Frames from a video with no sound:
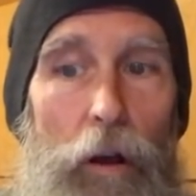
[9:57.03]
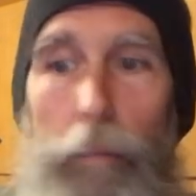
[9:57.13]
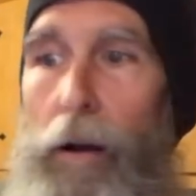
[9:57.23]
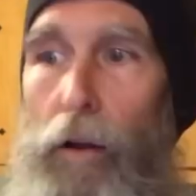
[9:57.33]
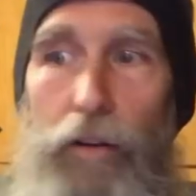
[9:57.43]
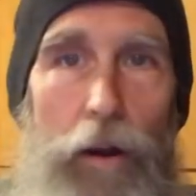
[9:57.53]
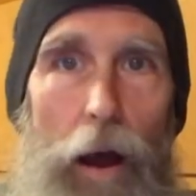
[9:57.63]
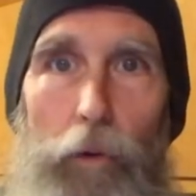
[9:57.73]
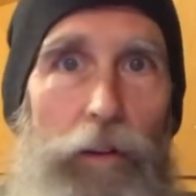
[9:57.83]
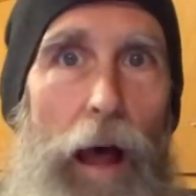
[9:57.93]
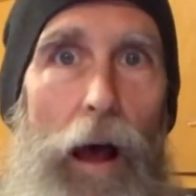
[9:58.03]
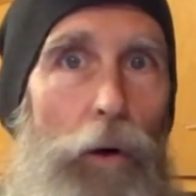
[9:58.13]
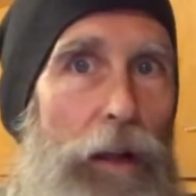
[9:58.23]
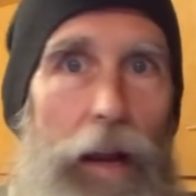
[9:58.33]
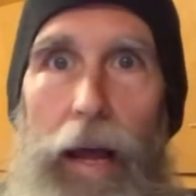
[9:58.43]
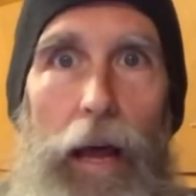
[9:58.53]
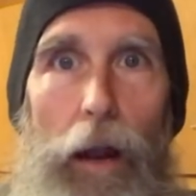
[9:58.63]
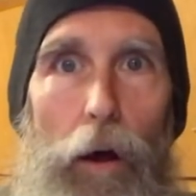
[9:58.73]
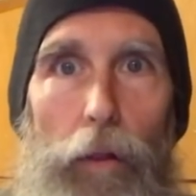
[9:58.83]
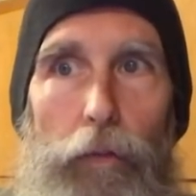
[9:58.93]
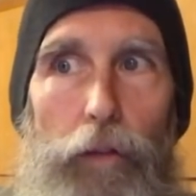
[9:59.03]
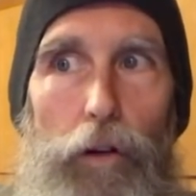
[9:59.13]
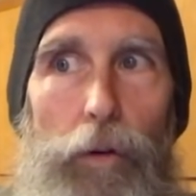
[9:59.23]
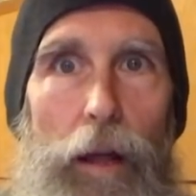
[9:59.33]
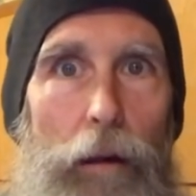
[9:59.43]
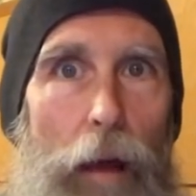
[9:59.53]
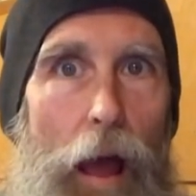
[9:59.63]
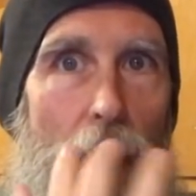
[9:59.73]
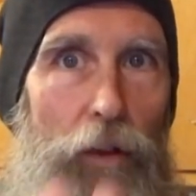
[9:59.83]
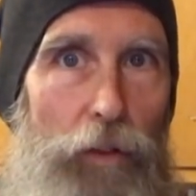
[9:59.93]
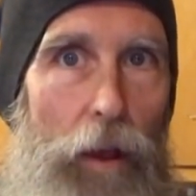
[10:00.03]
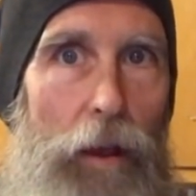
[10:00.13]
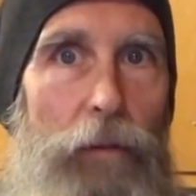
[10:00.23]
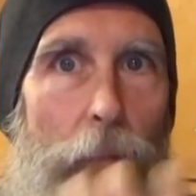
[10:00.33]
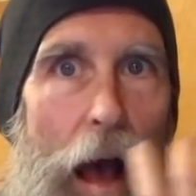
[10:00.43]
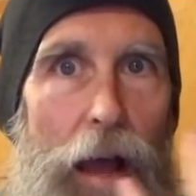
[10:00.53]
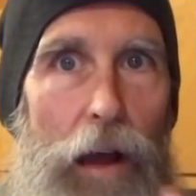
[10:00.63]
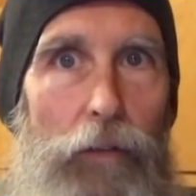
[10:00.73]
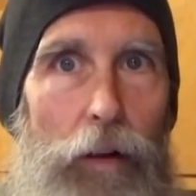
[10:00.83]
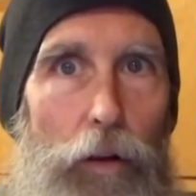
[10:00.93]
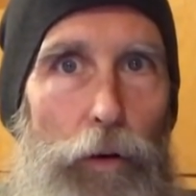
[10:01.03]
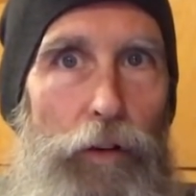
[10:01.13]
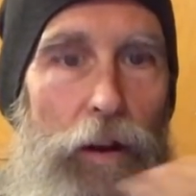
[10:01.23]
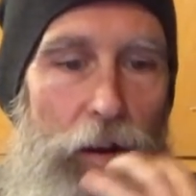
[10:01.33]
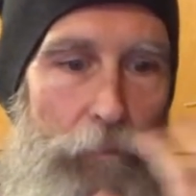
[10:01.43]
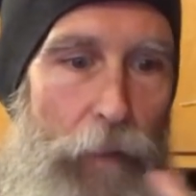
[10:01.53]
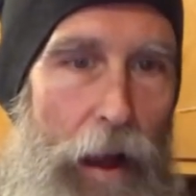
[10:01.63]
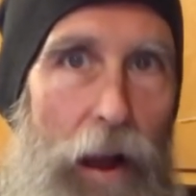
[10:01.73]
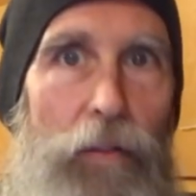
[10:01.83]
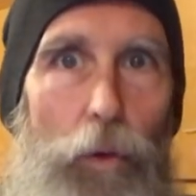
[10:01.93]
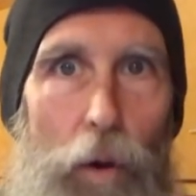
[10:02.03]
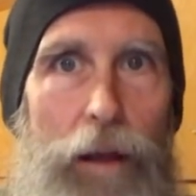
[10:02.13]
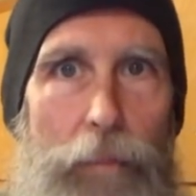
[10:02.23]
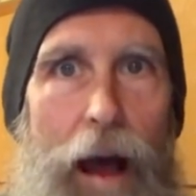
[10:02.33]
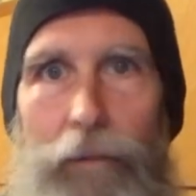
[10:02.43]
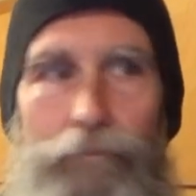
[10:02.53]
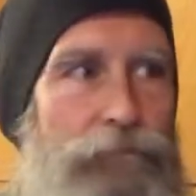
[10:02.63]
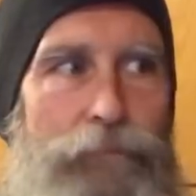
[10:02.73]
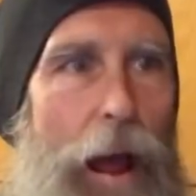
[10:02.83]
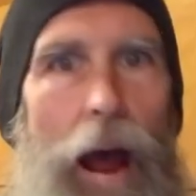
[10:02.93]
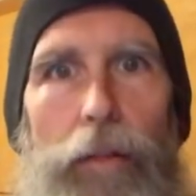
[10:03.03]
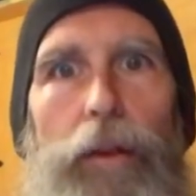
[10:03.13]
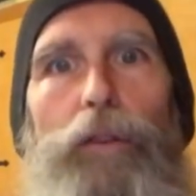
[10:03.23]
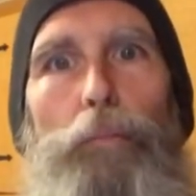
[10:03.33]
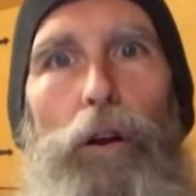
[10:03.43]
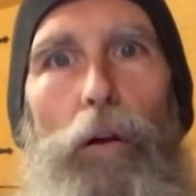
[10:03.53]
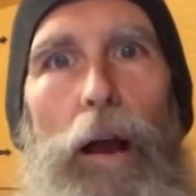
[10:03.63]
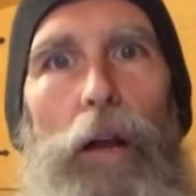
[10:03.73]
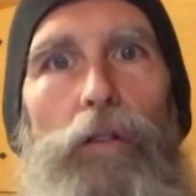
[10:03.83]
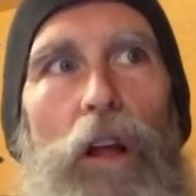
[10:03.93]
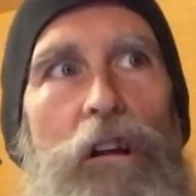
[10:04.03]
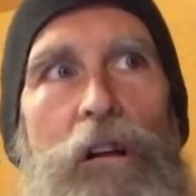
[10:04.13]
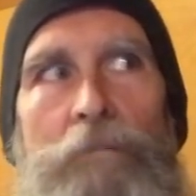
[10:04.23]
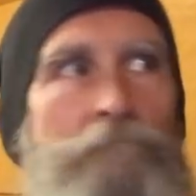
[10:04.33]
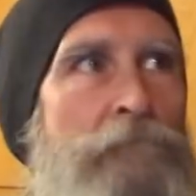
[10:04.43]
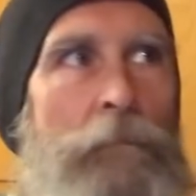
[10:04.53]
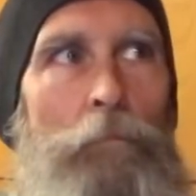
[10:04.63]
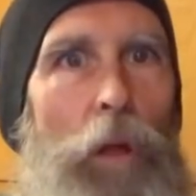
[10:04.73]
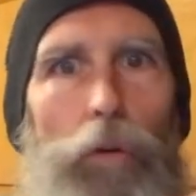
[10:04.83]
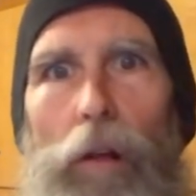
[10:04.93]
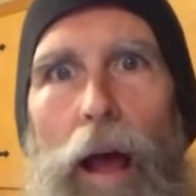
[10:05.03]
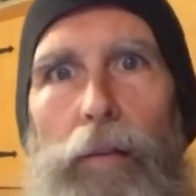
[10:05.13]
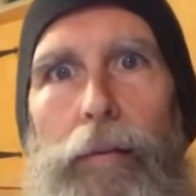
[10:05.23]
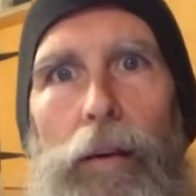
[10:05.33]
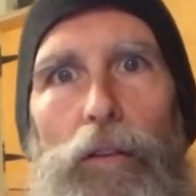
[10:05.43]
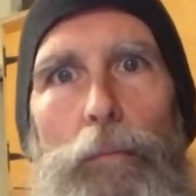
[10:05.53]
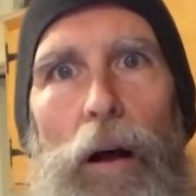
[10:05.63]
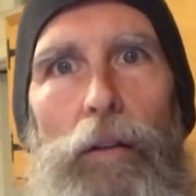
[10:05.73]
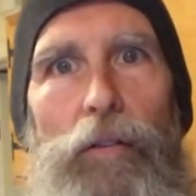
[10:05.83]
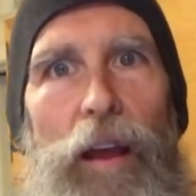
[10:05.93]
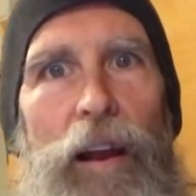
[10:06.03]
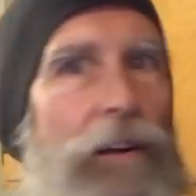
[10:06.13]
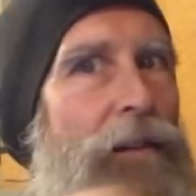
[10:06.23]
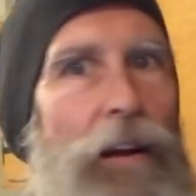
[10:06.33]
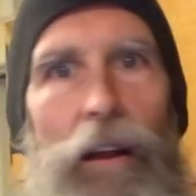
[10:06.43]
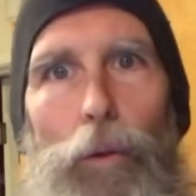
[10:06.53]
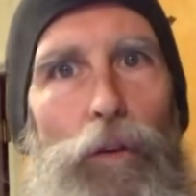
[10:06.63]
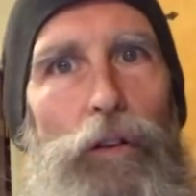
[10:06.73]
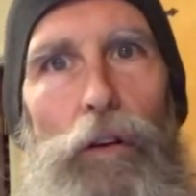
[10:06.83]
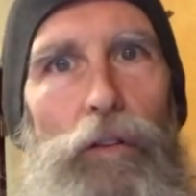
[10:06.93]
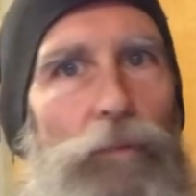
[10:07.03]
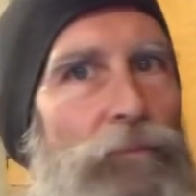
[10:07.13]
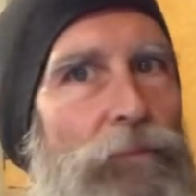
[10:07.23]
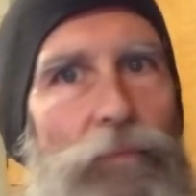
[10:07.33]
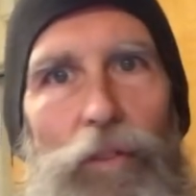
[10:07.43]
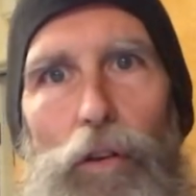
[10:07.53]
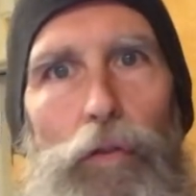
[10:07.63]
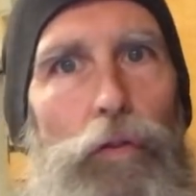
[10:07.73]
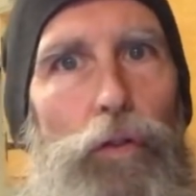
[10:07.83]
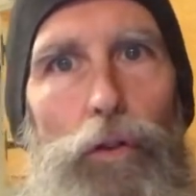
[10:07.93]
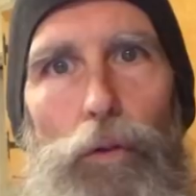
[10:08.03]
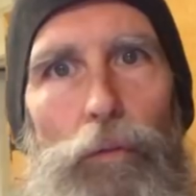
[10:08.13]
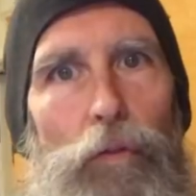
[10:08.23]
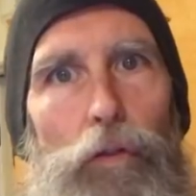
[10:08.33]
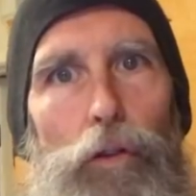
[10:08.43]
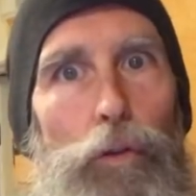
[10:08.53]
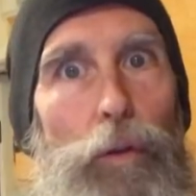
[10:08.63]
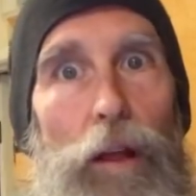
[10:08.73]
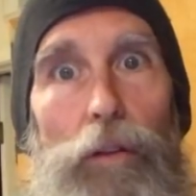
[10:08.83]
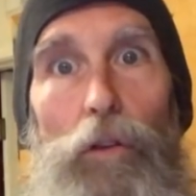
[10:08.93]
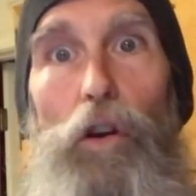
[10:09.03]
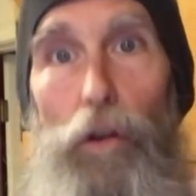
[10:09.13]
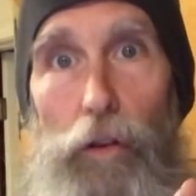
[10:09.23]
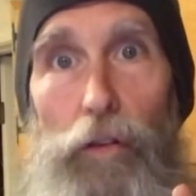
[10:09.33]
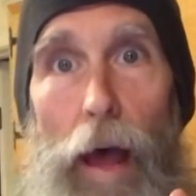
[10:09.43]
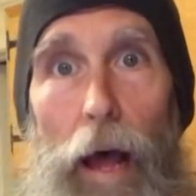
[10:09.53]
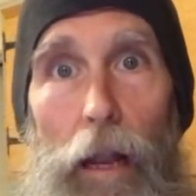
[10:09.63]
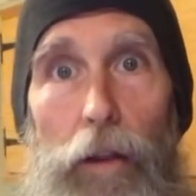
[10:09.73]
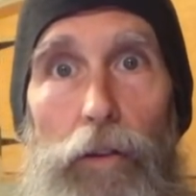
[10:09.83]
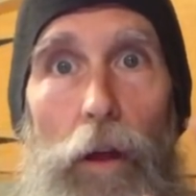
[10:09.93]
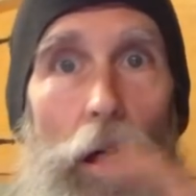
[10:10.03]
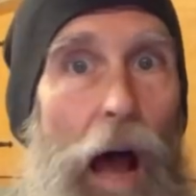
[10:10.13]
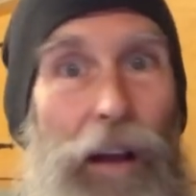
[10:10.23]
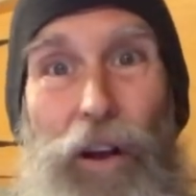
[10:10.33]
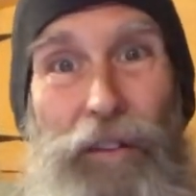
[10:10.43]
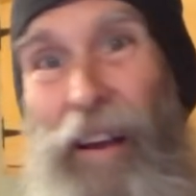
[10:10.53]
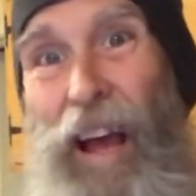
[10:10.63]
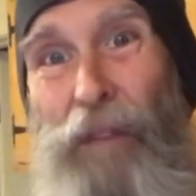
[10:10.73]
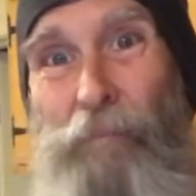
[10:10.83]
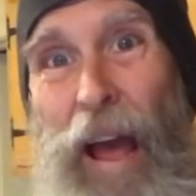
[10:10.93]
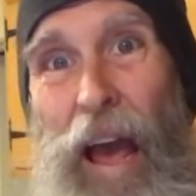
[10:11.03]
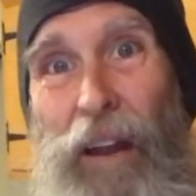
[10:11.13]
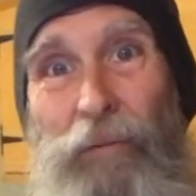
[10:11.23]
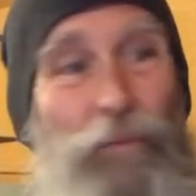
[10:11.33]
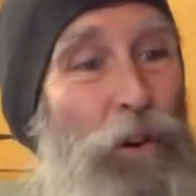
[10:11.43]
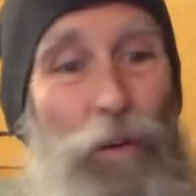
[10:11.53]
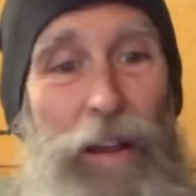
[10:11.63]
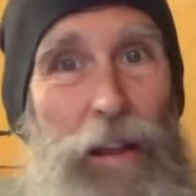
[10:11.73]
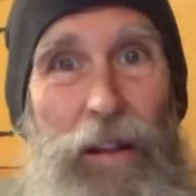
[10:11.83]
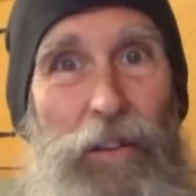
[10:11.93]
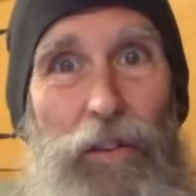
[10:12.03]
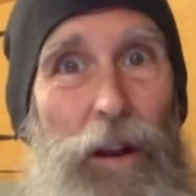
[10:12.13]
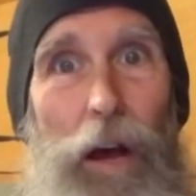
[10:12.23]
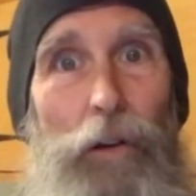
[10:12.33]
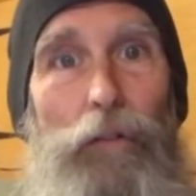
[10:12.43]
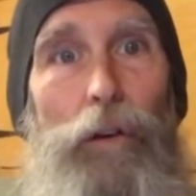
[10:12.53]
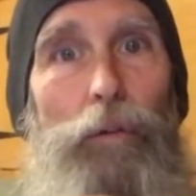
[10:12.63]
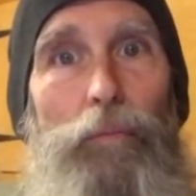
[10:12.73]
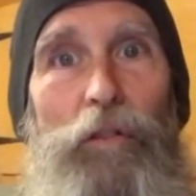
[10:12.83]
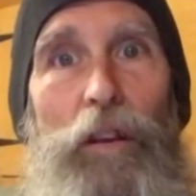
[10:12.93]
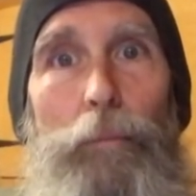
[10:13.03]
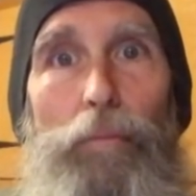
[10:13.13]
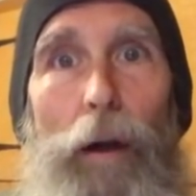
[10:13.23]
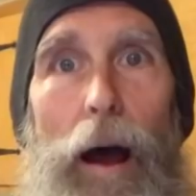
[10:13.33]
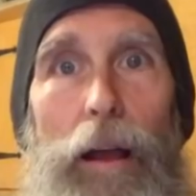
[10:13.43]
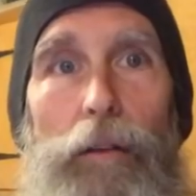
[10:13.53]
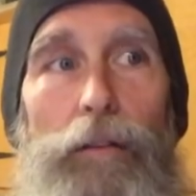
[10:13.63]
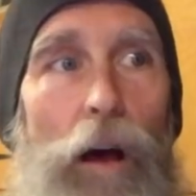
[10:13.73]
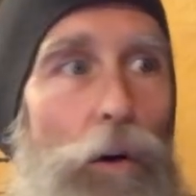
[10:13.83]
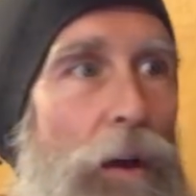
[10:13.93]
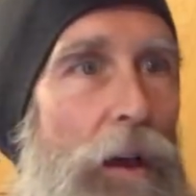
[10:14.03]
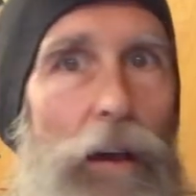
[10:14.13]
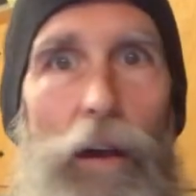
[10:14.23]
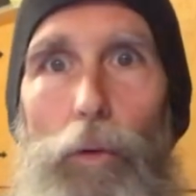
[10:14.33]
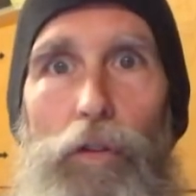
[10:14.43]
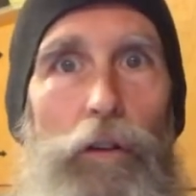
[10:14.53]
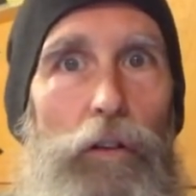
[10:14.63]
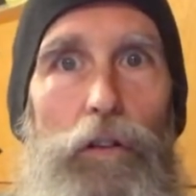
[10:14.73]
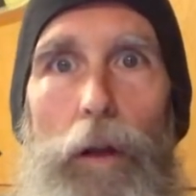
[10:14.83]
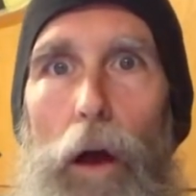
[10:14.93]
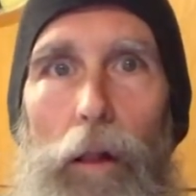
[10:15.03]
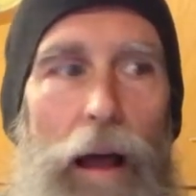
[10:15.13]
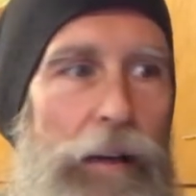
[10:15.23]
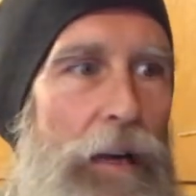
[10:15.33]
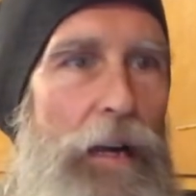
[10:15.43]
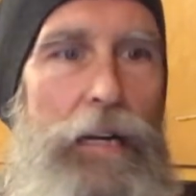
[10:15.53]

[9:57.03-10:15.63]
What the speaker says: because, you know, I was dialed in. I had all the fruit, and as in my evolution and in the way my path has progressed, those last 6 months there, it was just fruit and good salads, because I got mad greens, you know, for cheap price. So it was just, you know, like